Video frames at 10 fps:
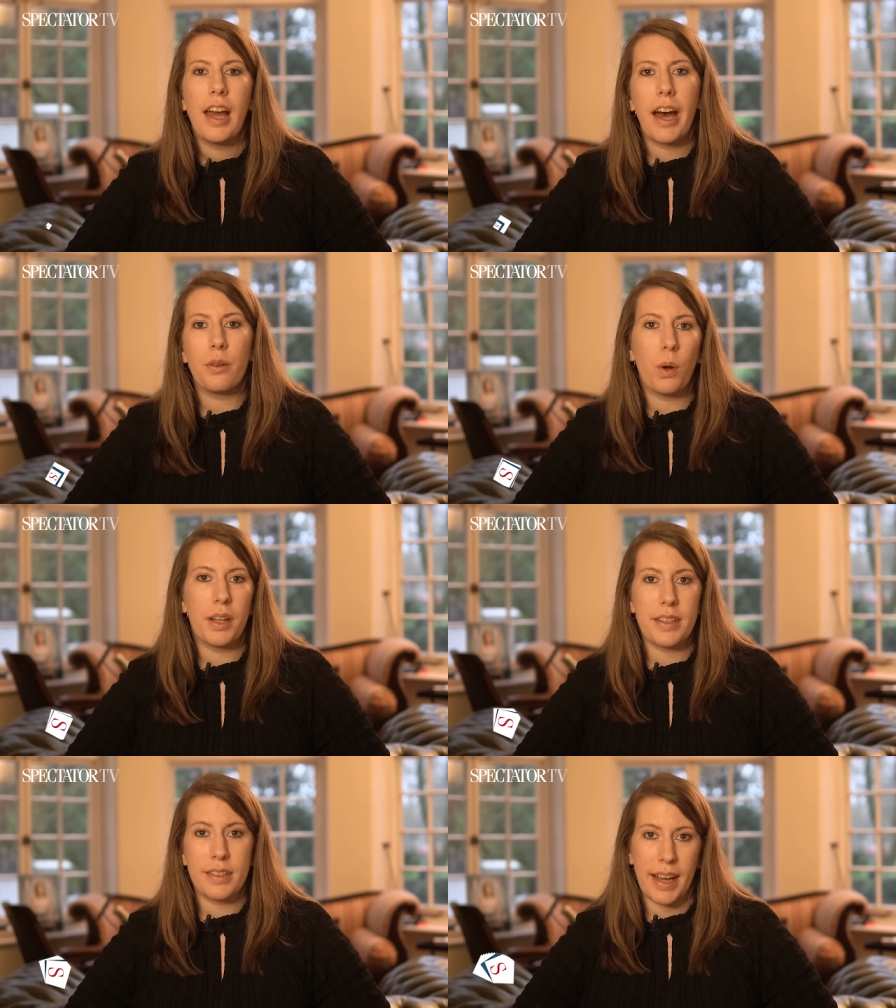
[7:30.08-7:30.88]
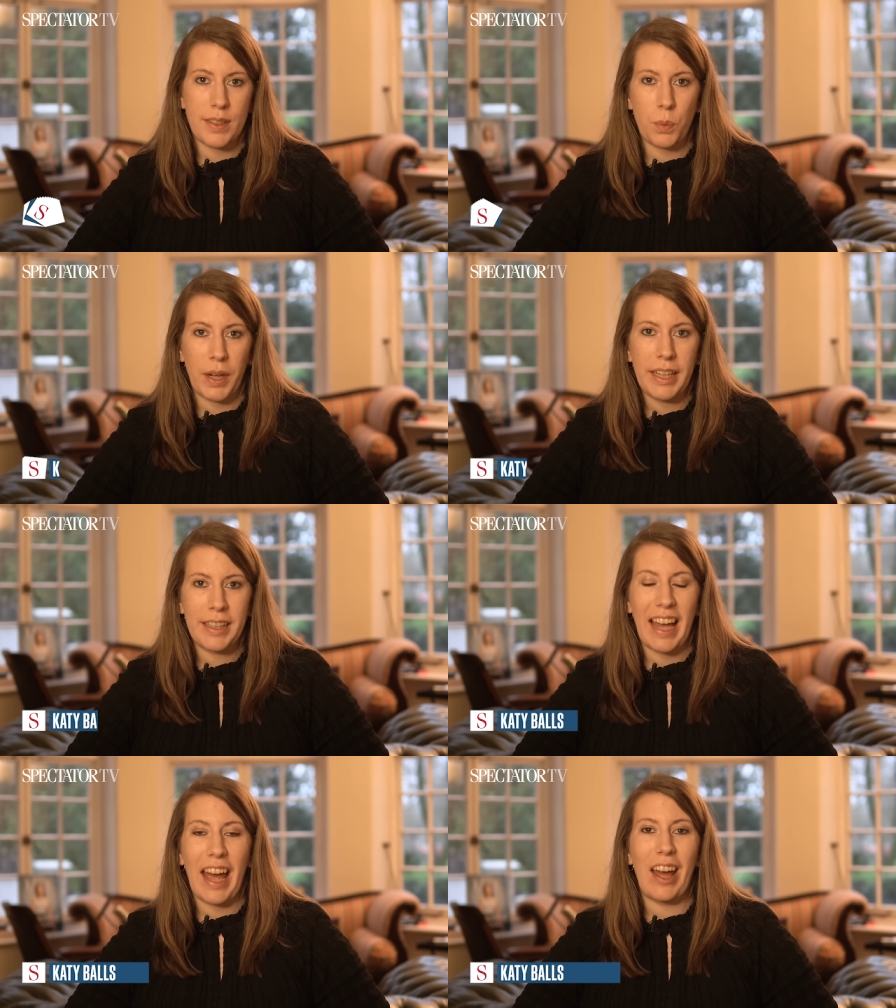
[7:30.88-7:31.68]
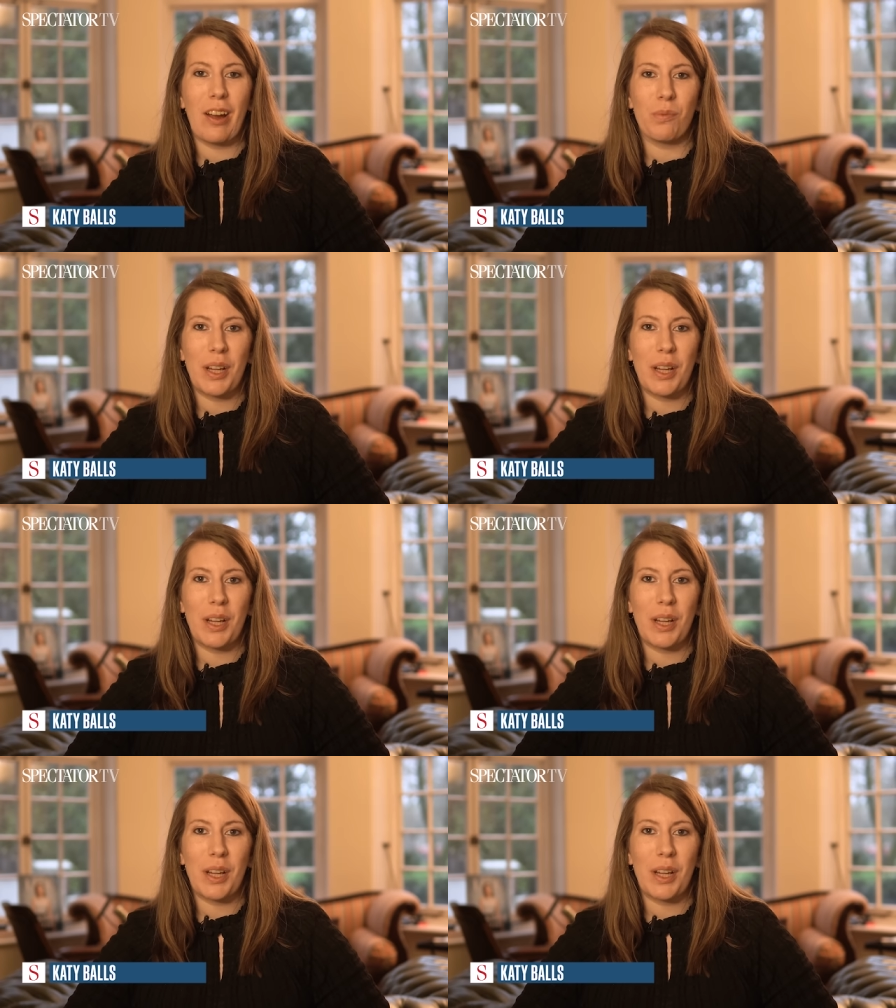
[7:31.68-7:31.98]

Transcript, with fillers: And one is next week um,